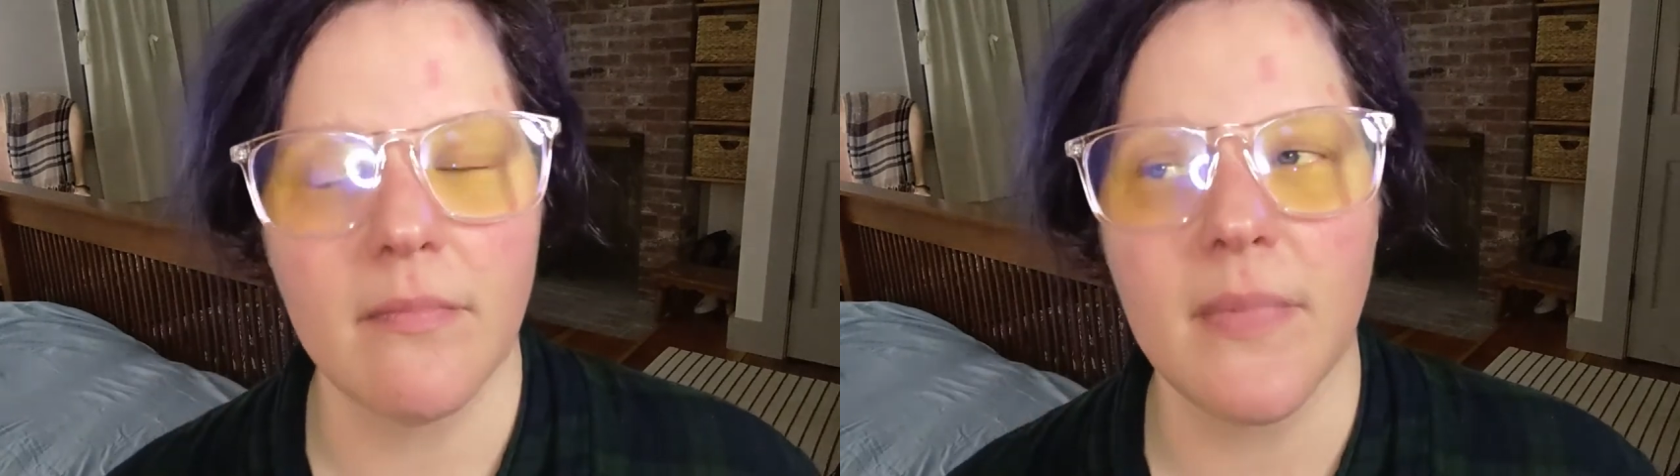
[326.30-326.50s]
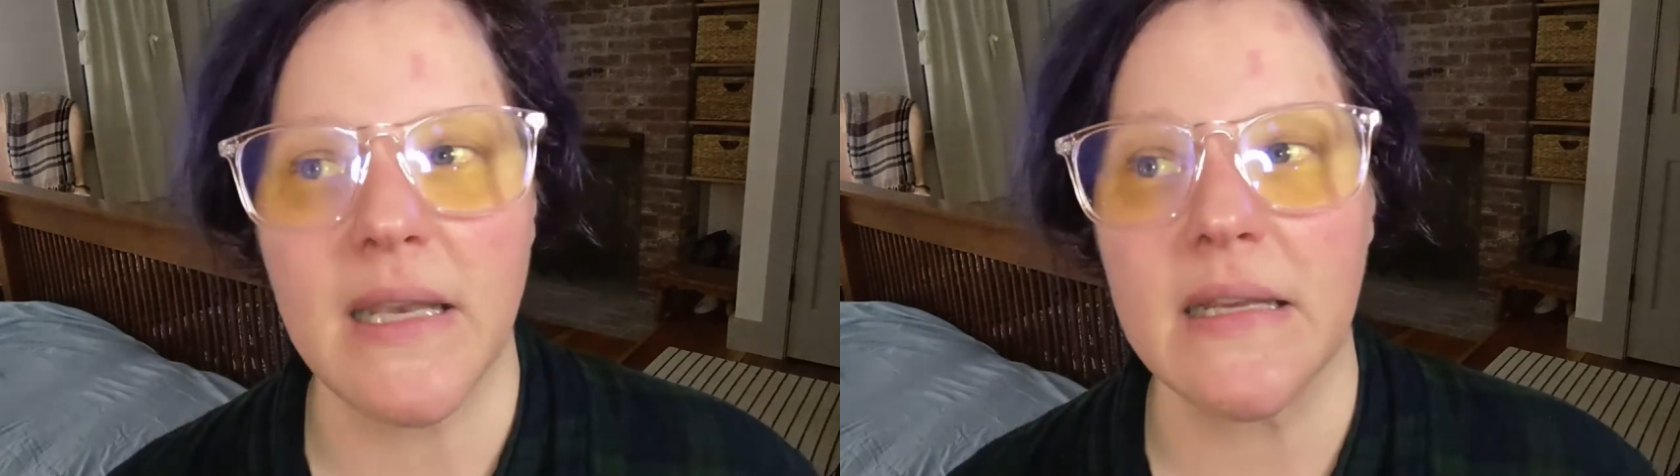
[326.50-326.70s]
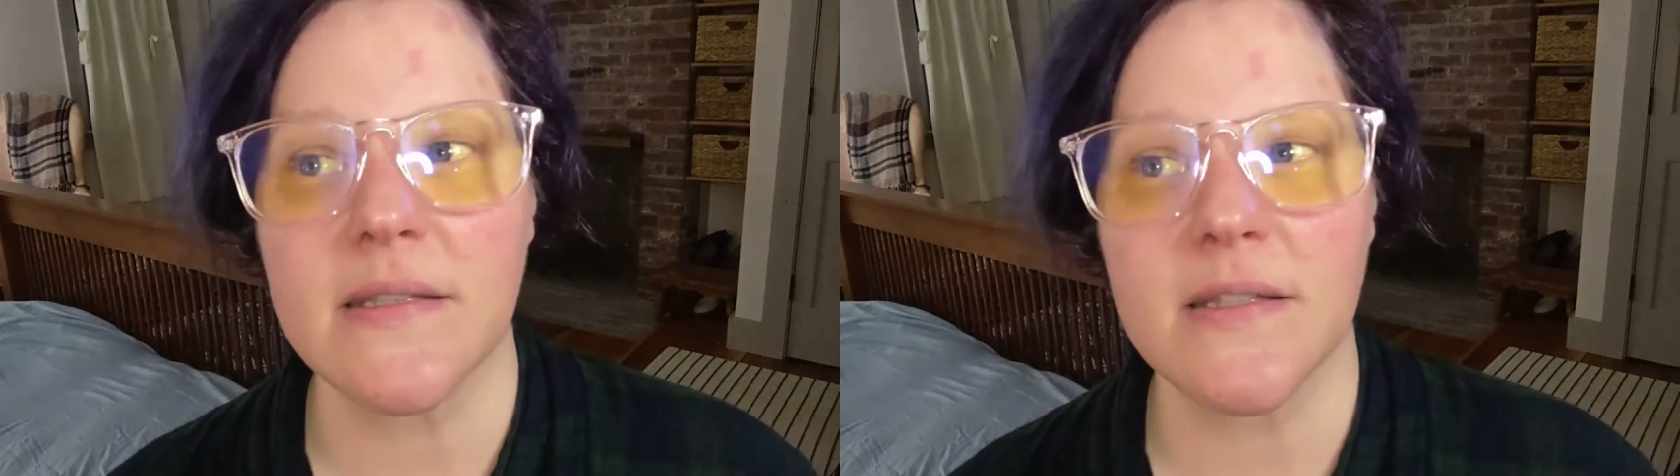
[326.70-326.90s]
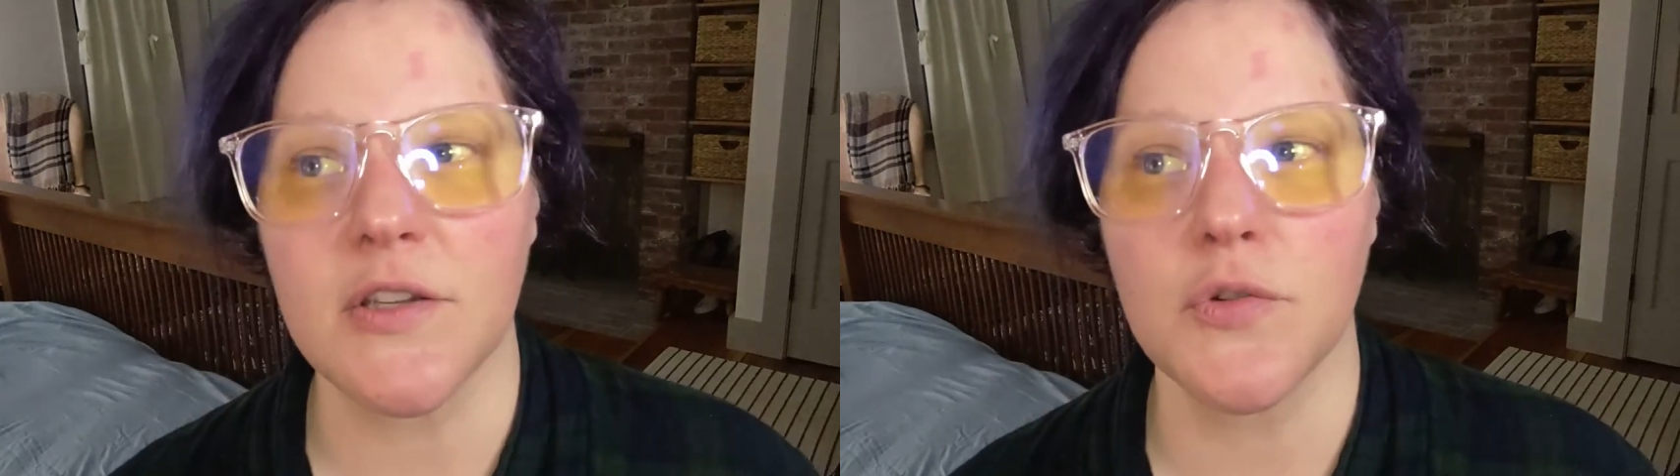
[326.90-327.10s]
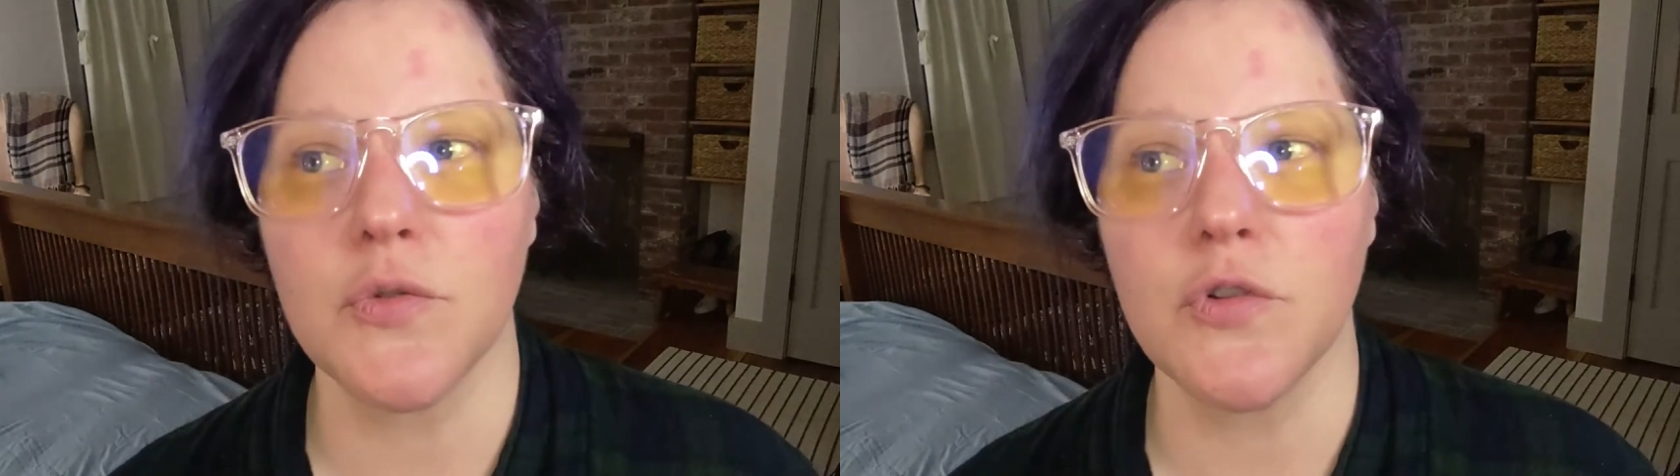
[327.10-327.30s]

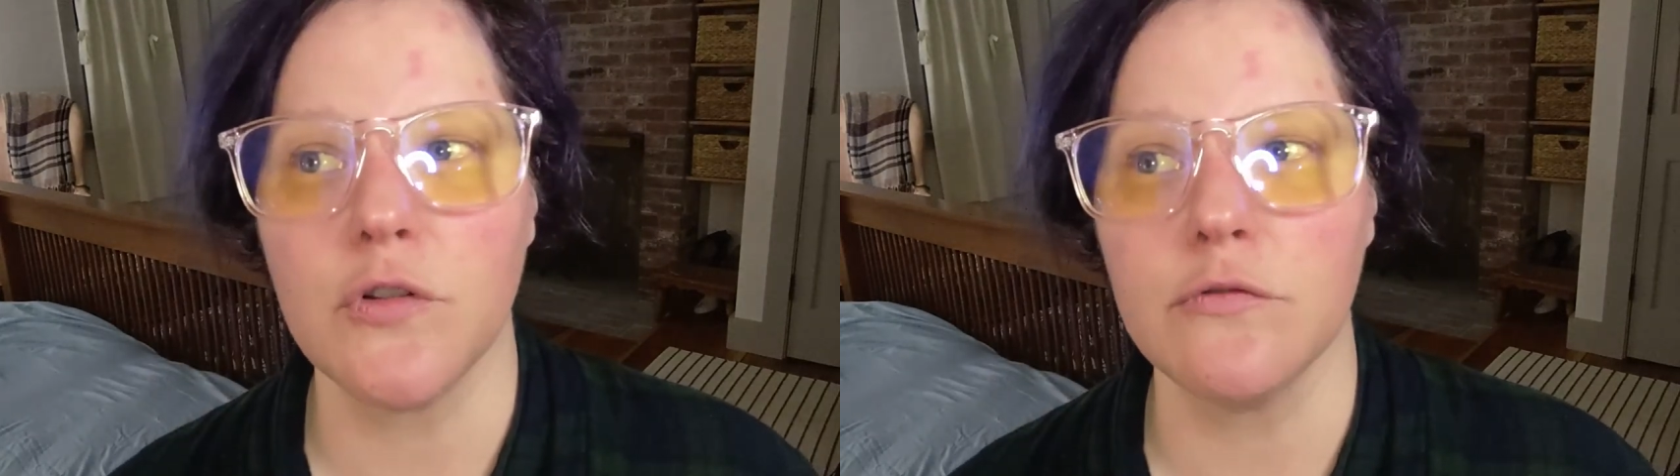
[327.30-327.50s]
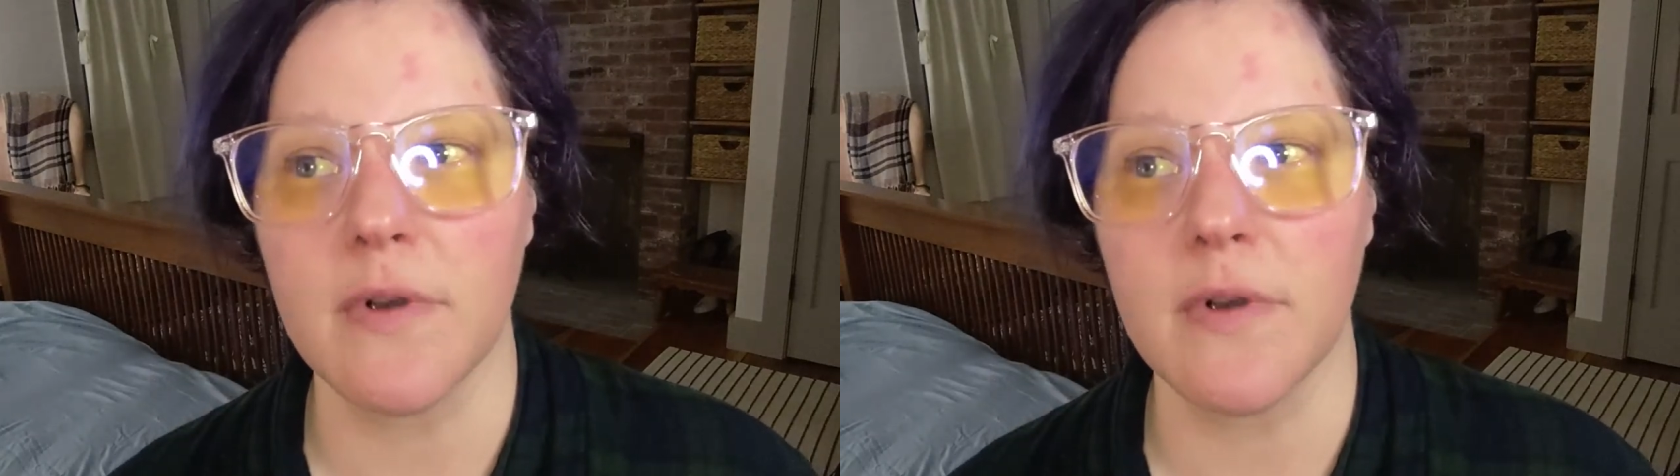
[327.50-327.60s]
minuscule